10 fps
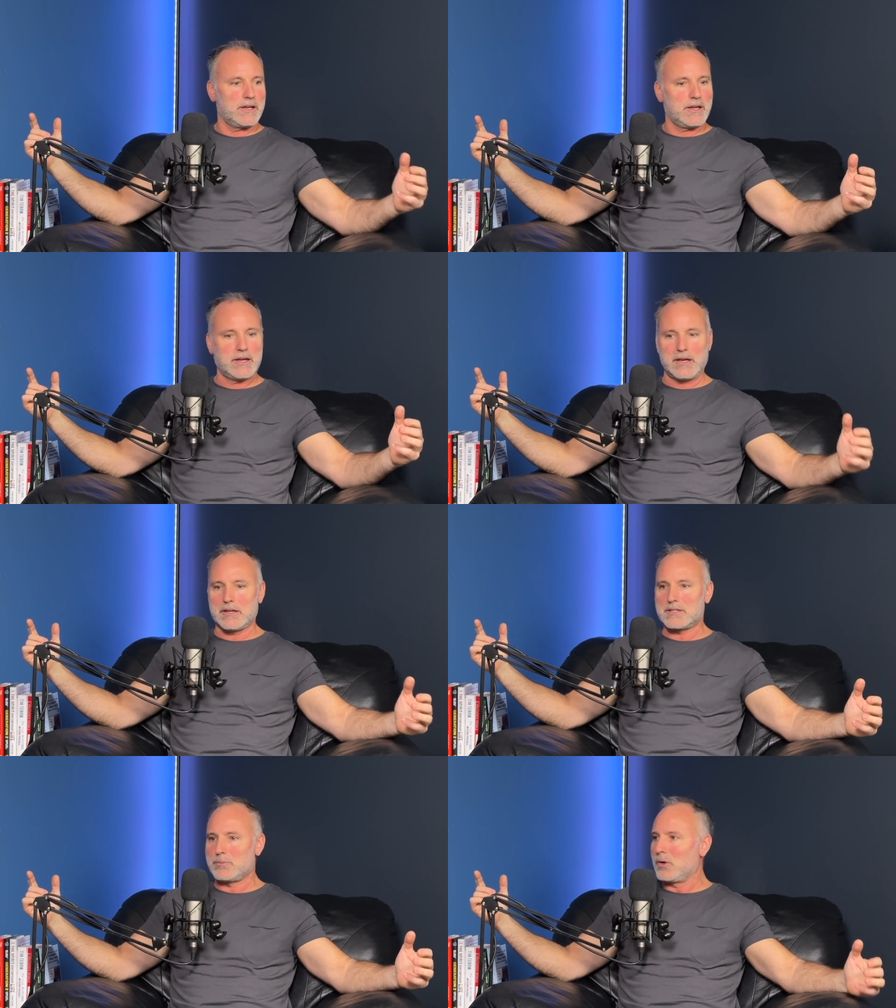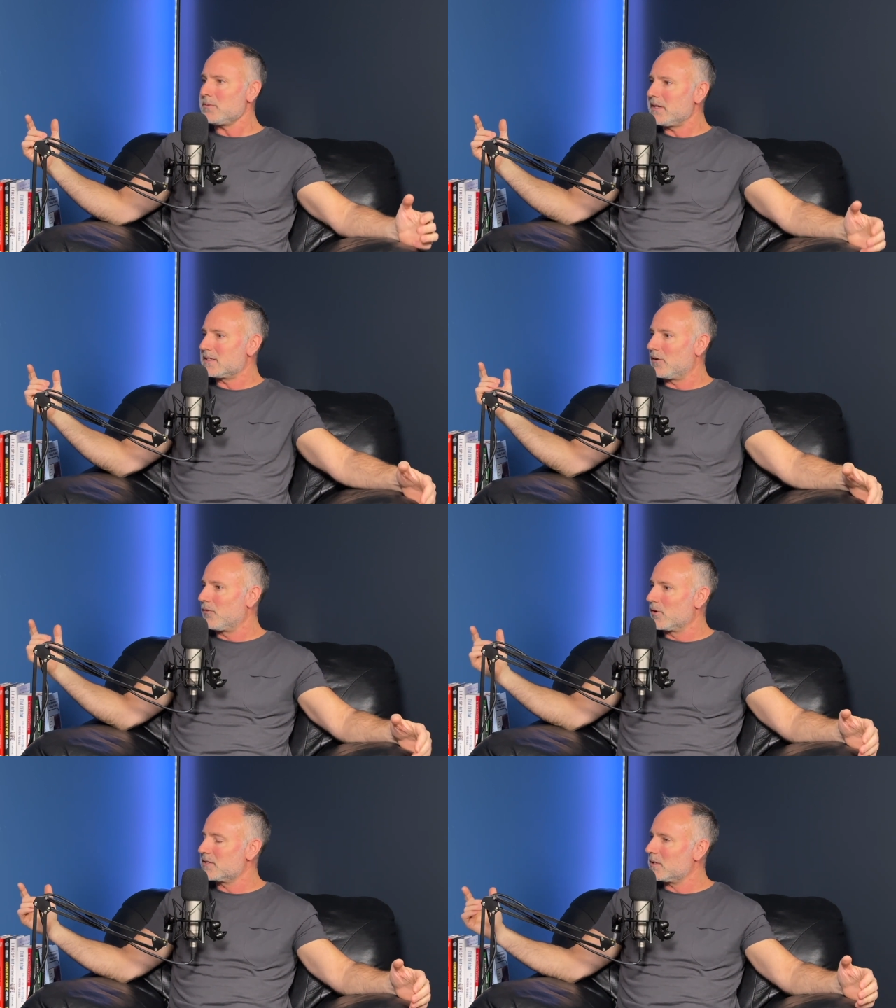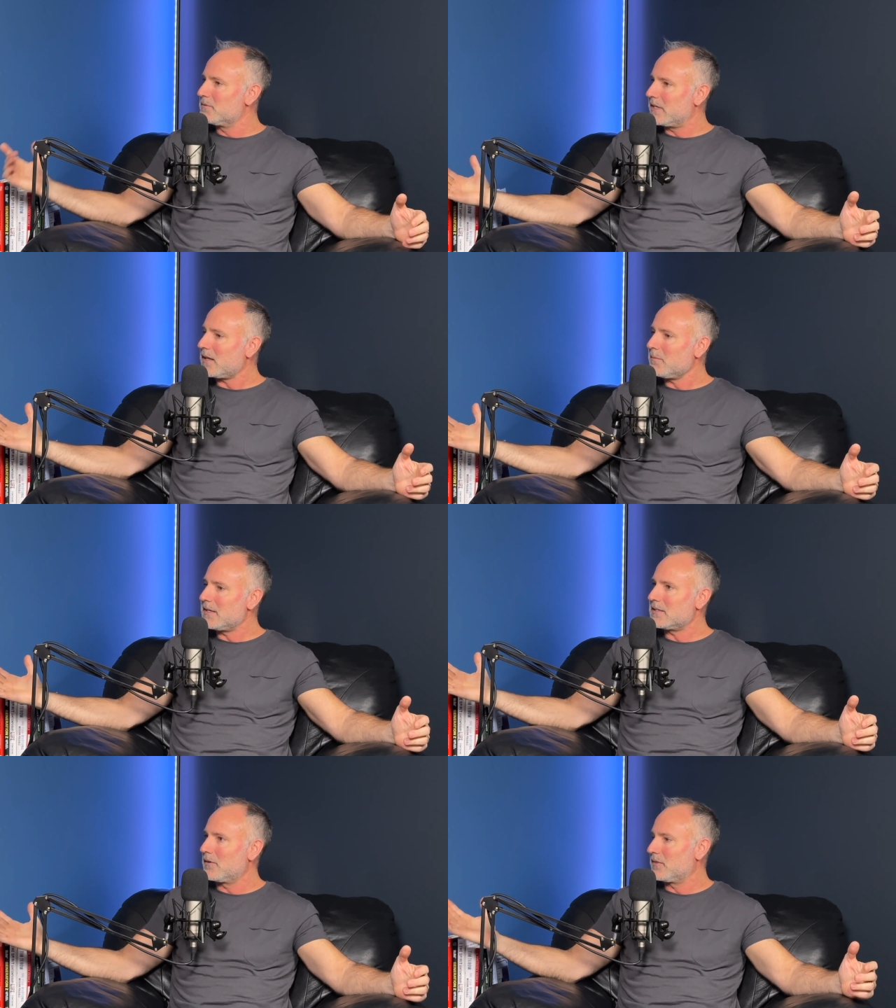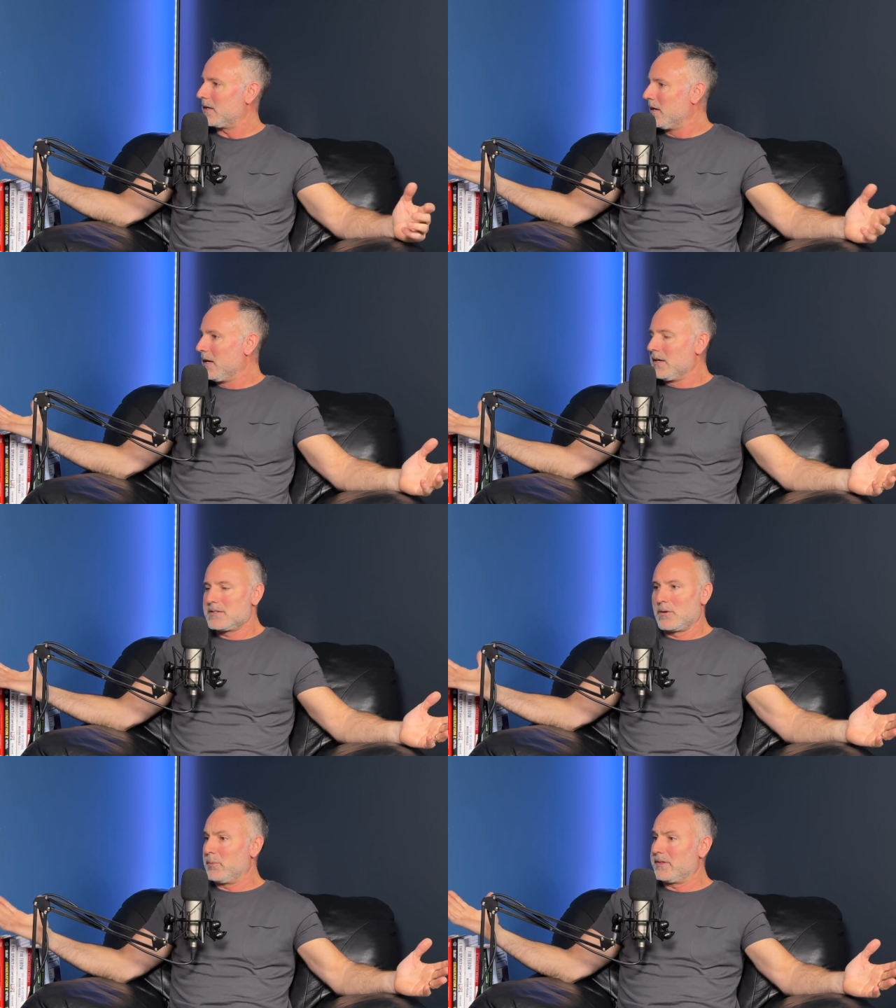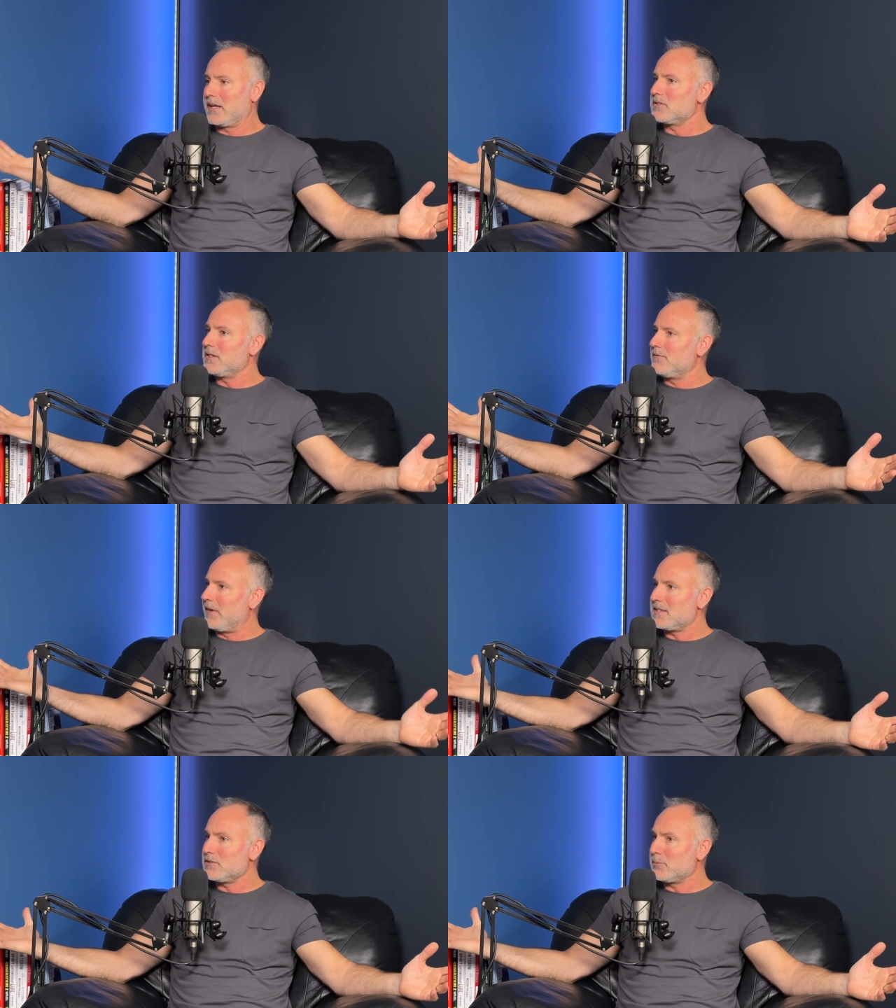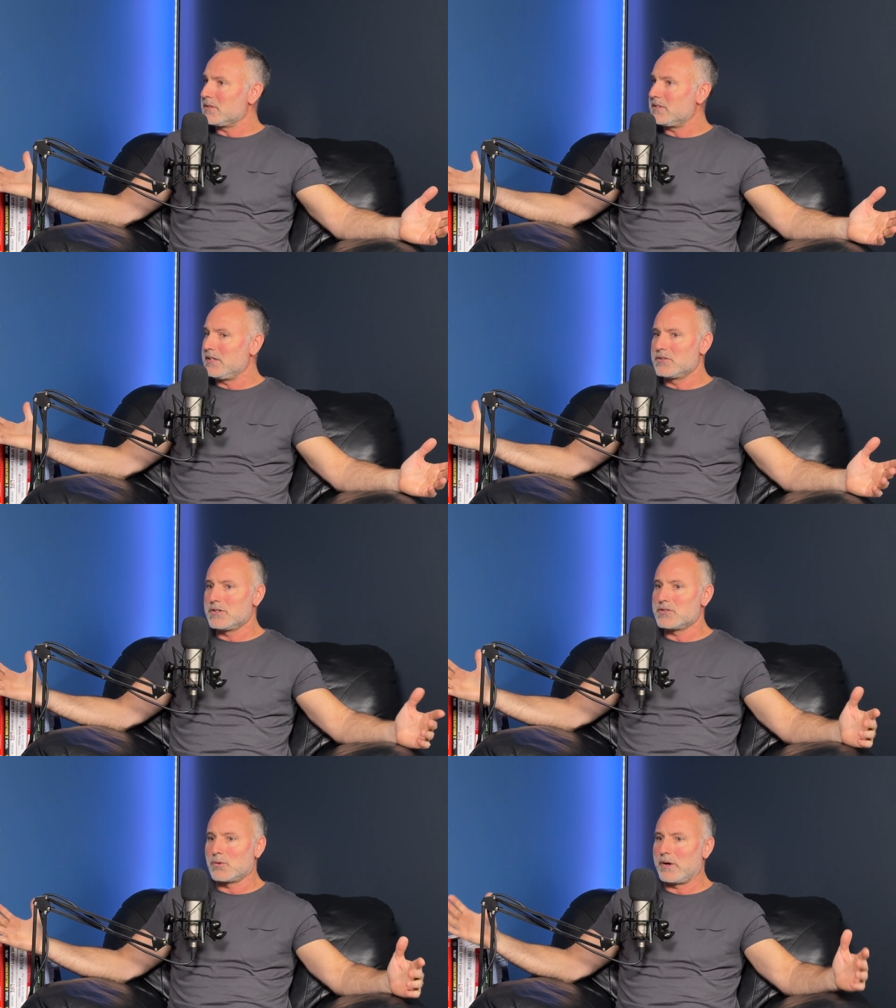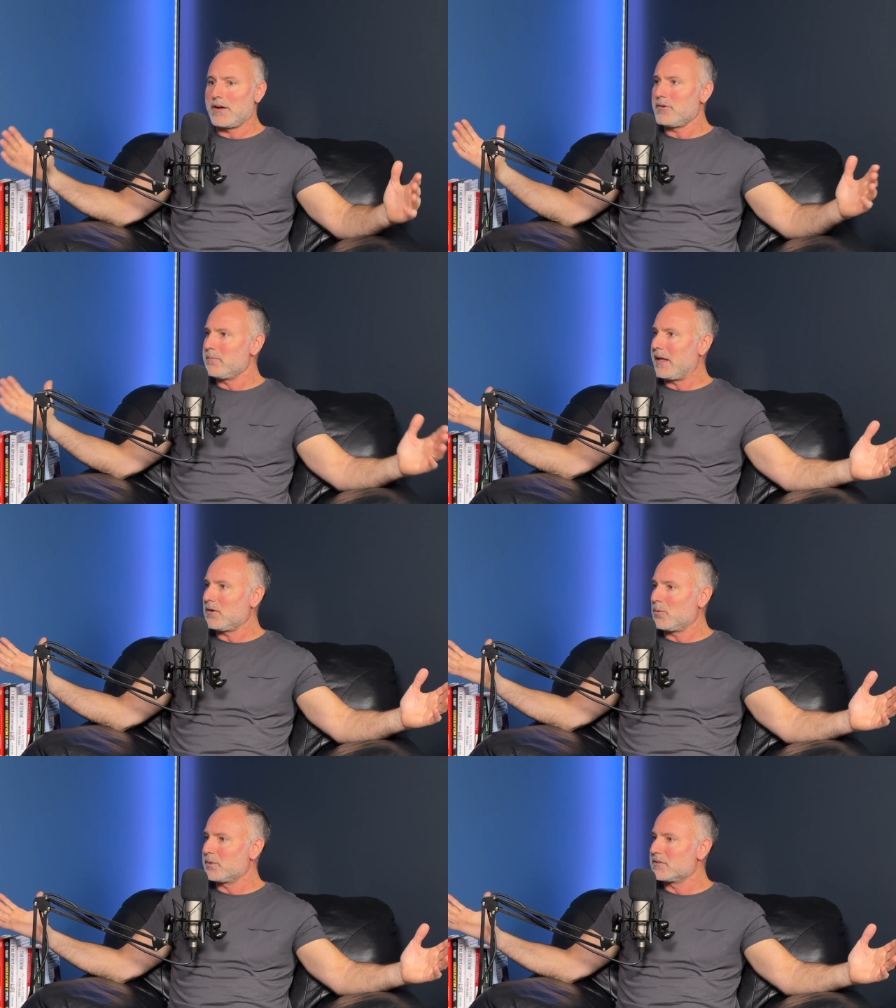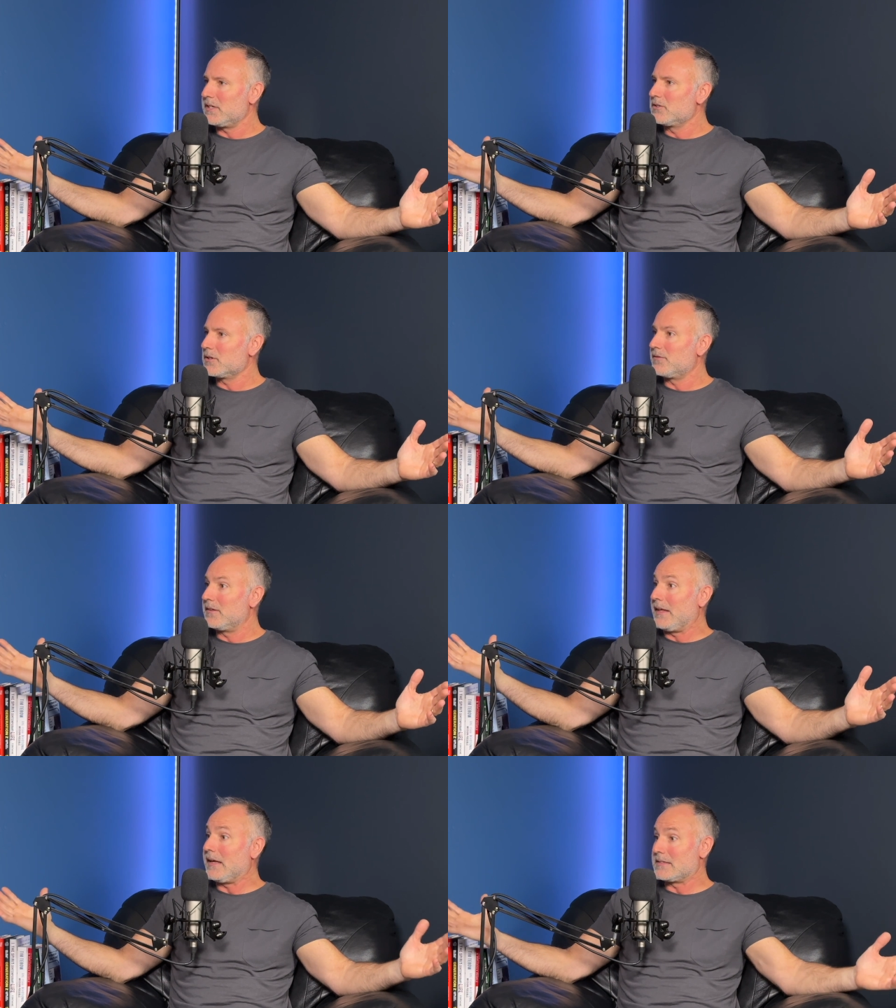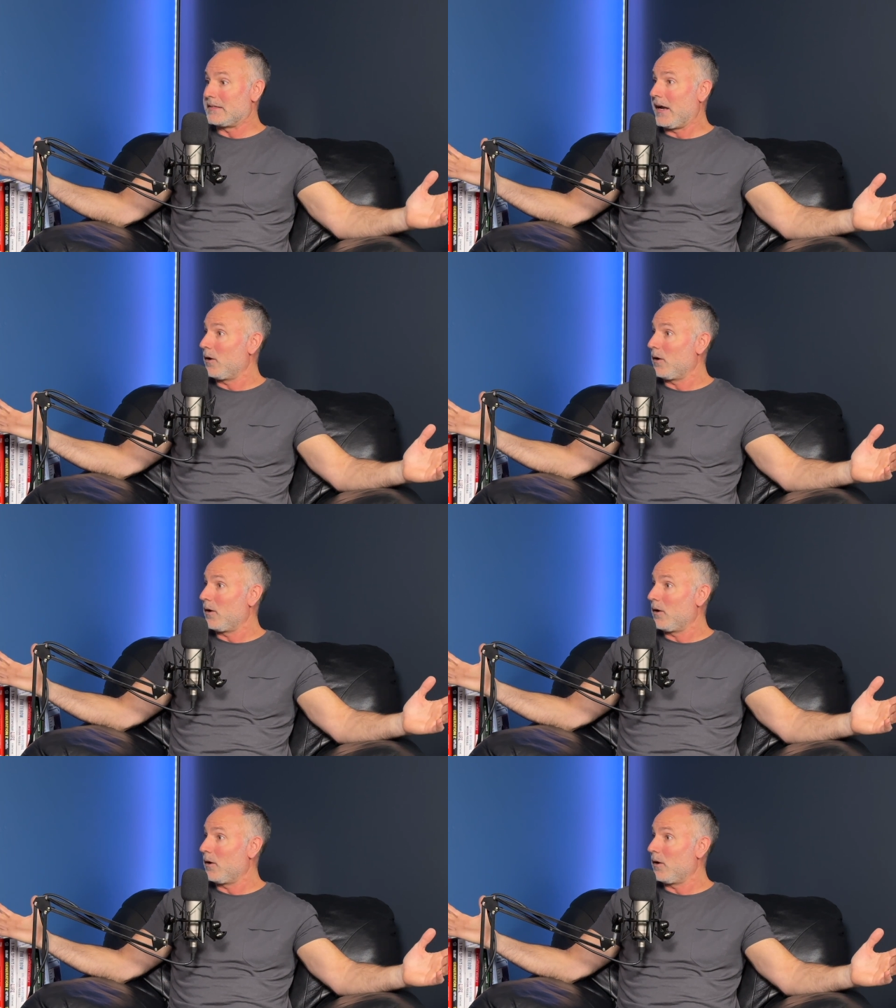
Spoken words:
expose myself or subject myself to some potentially invasive procedures or whatever medical procedure of the day is there,